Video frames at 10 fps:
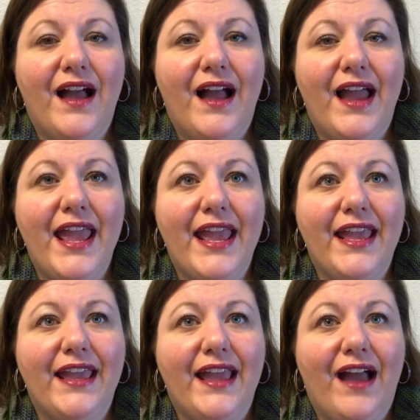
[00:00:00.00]

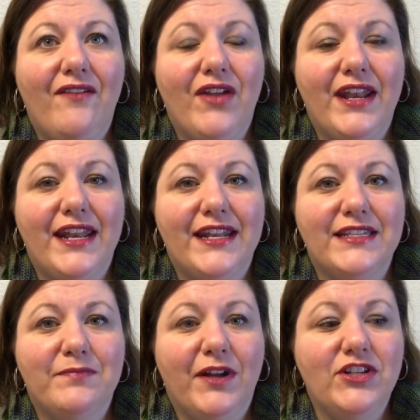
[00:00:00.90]
I have not knitted
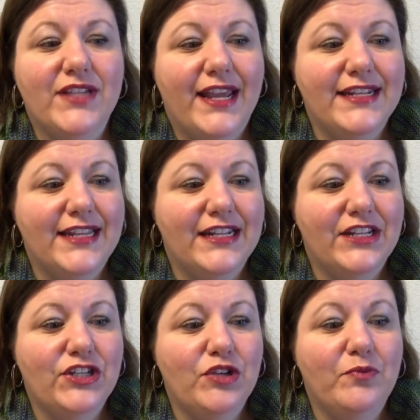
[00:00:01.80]
as much as I
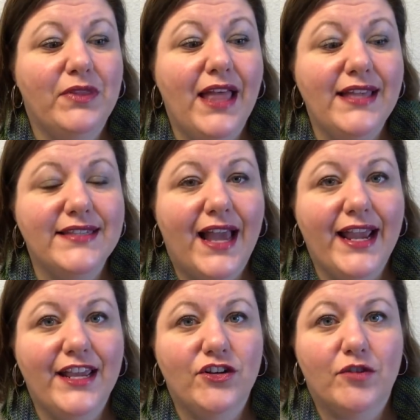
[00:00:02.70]
intended to. Plus,
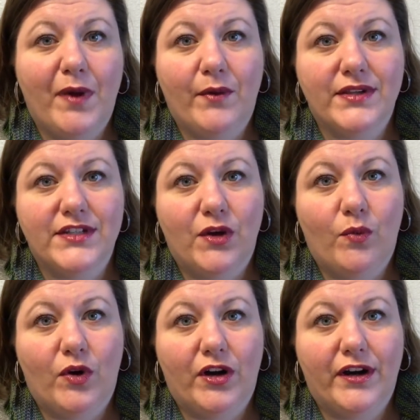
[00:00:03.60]
I injured my wrist at
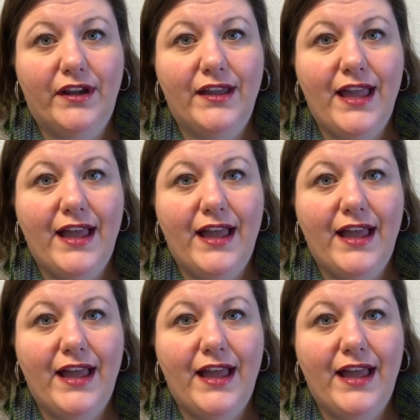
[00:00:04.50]
work